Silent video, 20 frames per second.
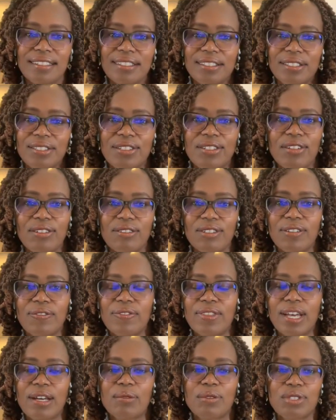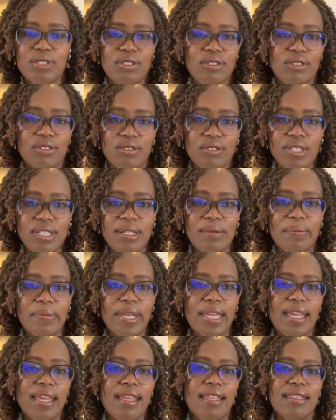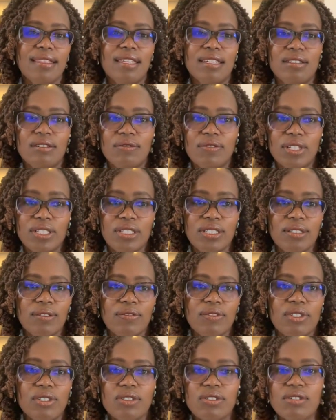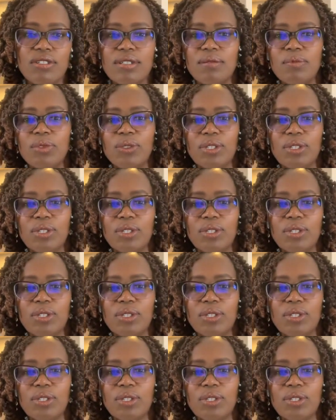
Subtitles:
you know, if that was your dream, then you've achieved your dream.